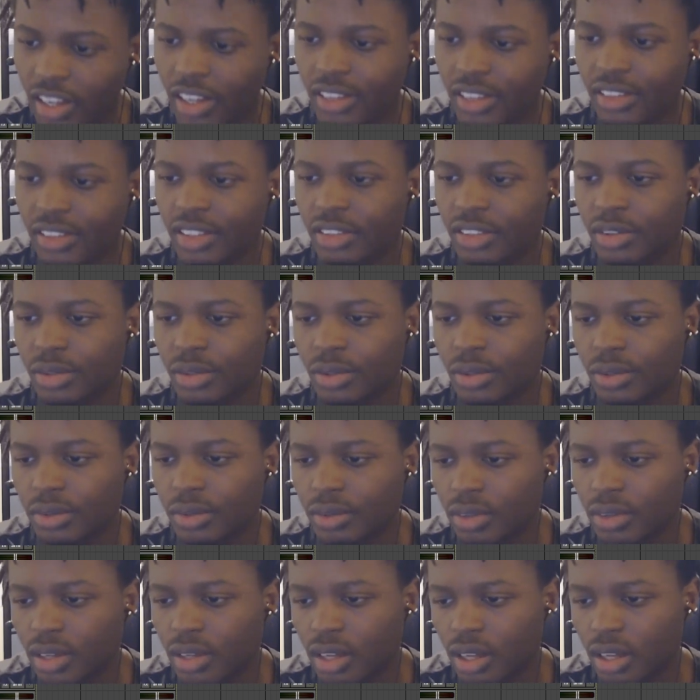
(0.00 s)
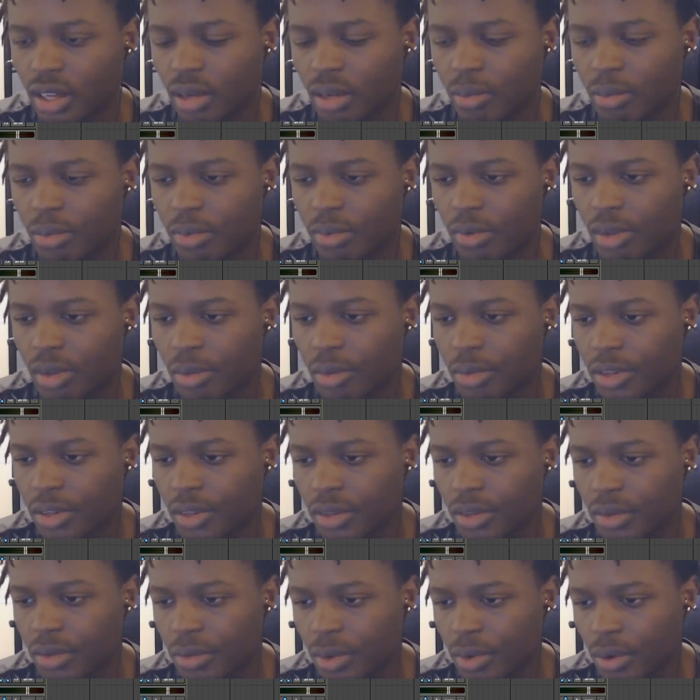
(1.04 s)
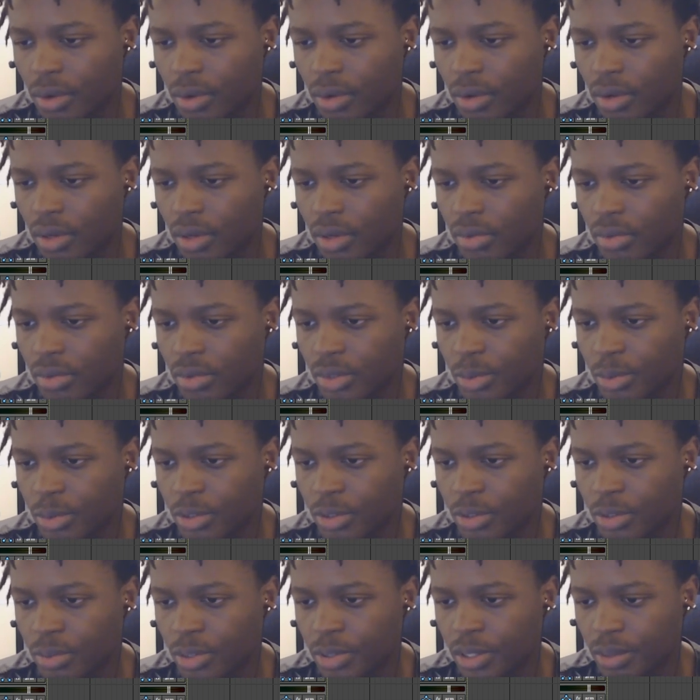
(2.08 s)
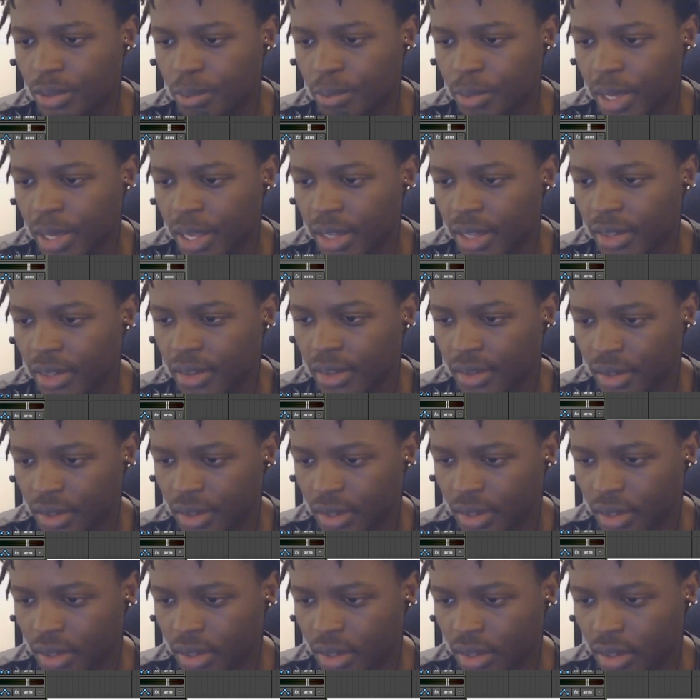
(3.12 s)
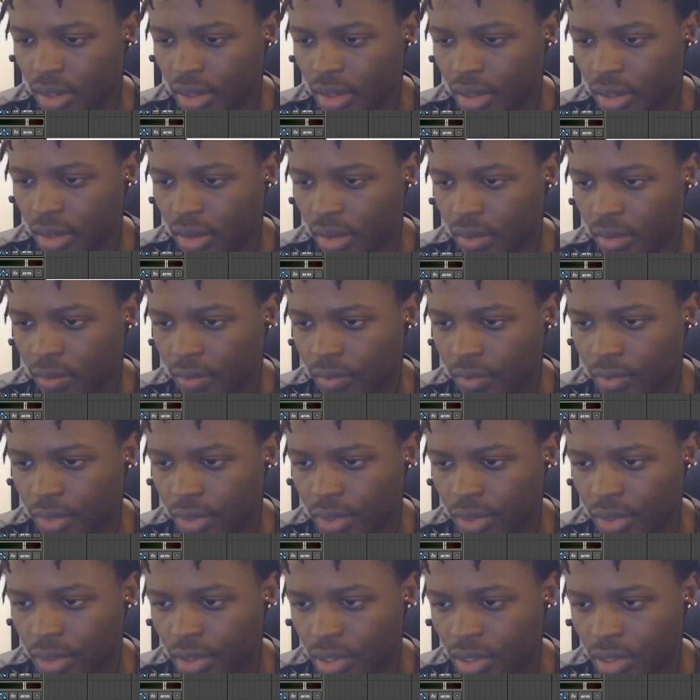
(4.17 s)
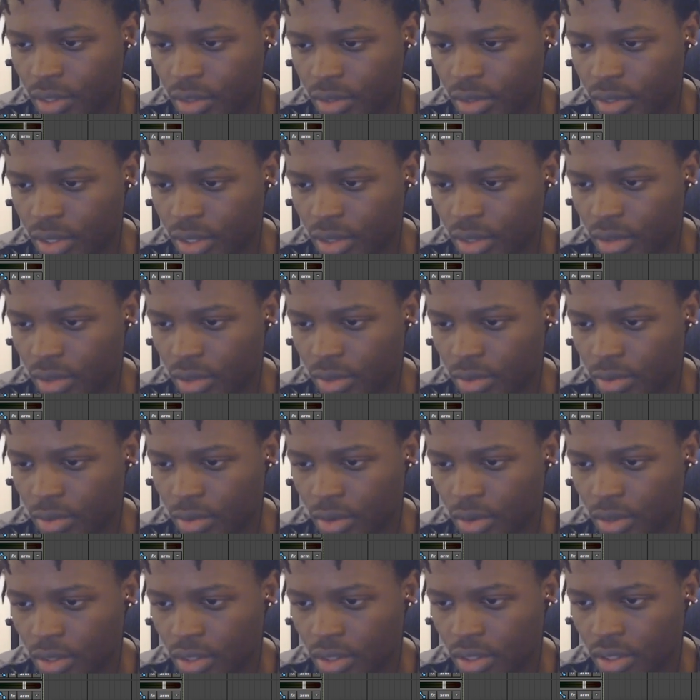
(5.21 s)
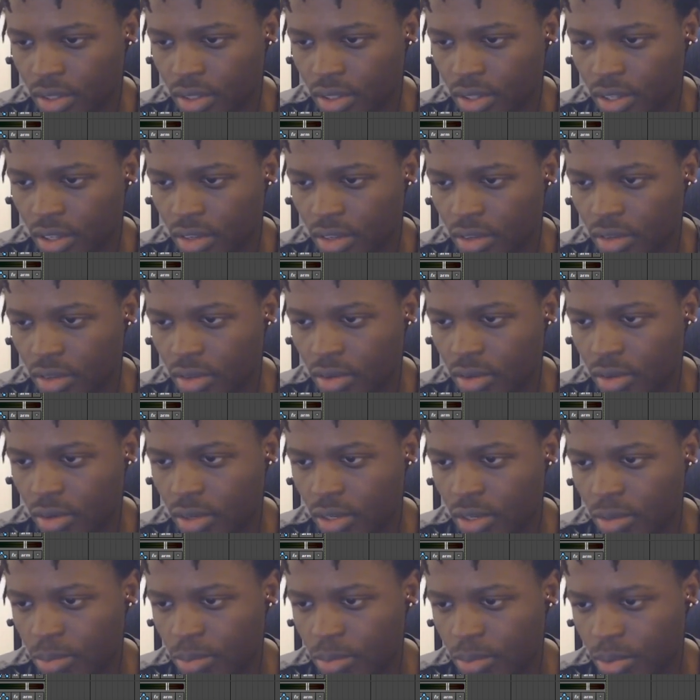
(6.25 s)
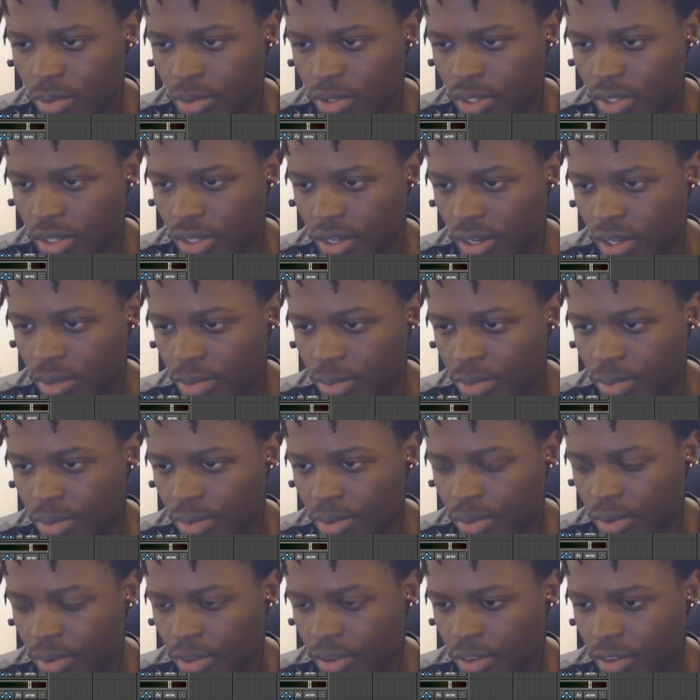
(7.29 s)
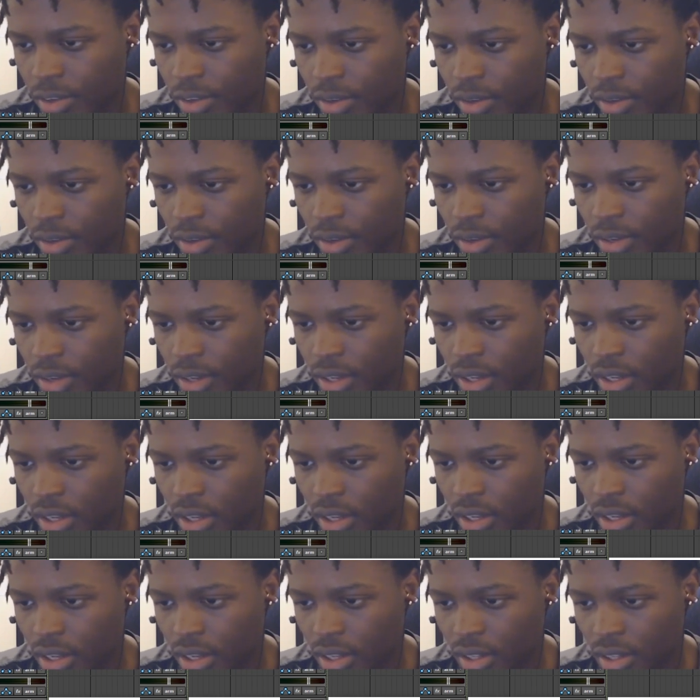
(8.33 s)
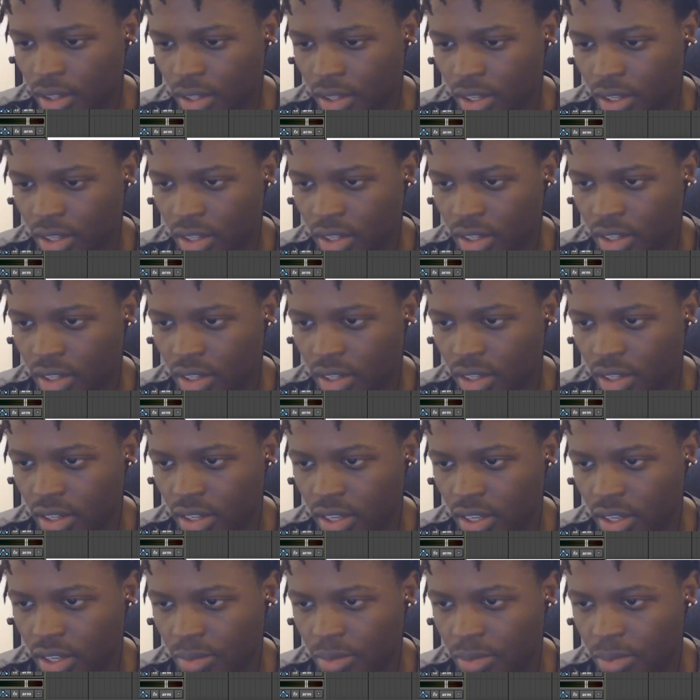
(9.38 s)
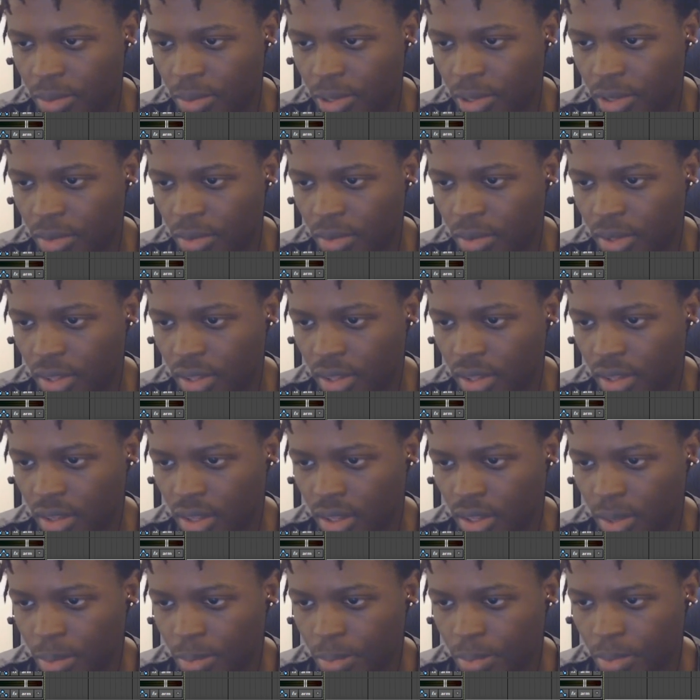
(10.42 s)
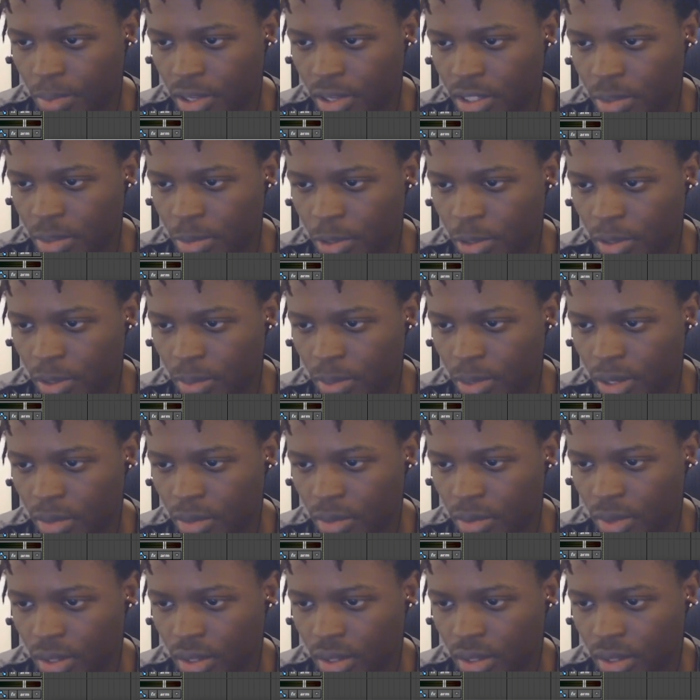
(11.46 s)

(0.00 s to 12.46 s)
That's true. I'm in the wrong. I'm supposed to be in band, and you take out the frequencies, and then you can boost it up, and then keep the bandwidth, keep a smaller bandwidth.